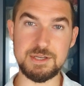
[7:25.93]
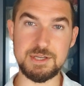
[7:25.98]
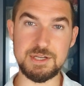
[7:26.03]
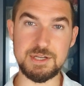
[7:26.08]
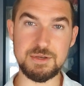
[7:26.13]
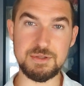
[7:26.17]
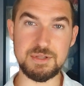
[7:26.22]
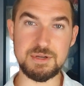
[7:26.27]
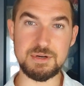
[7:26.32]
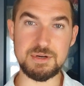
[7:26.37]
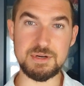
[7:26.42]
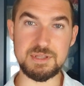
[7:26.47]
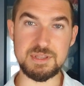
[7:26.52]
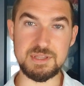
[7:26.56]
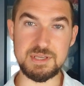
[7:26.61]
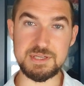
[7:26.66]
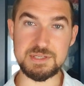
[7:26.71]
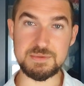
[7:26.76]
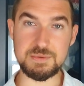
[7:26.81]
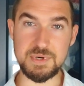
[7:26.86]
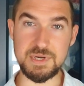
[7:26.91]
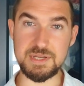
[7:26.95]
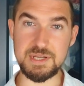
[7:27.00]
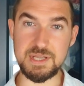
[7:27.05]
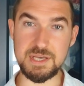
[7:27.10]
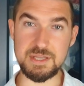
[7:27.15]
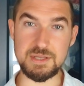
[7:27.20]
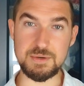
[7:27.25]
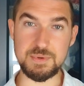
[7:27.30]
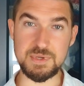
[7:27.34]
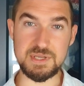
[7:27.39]
You know, there are things right
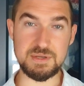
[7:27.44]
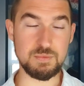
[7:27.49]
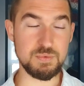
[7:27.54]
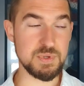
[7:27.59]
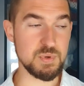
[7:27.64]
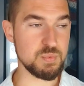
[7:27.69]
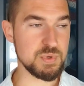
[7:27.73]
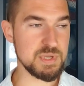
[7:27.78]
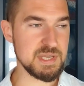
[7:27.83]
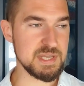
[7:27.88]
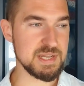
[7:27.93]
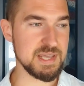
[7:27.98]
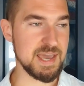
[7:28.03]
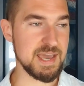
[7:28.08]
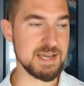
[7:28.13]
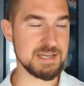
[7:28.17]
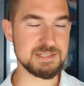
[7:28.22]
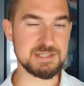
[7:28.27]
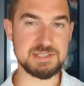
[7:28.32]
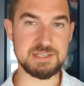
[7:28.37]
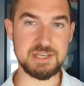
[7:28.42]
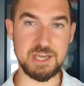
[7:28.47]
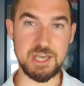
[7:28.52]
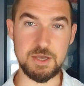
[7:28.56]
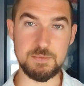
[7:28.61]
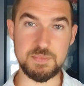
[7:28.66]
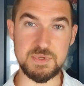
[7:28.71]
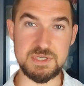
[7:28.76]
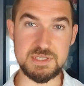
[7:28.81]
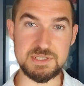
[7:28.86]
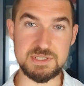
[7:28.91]
now that we can access
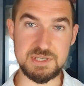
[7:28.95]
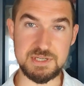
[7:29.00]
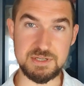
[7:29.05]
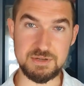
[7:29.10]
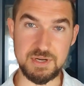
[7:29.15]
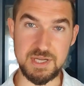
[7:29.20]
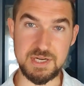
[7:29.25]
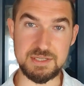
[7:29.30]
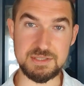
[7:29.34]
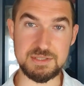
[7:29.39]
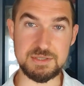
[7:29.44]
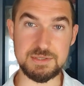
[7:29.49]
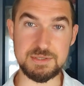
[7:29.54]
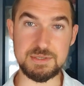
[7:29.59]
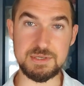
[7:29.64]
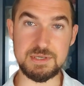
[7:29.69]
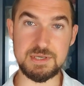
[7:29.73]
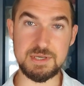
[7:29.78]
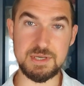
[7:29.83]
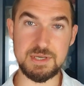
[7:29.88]
happiness and gratitude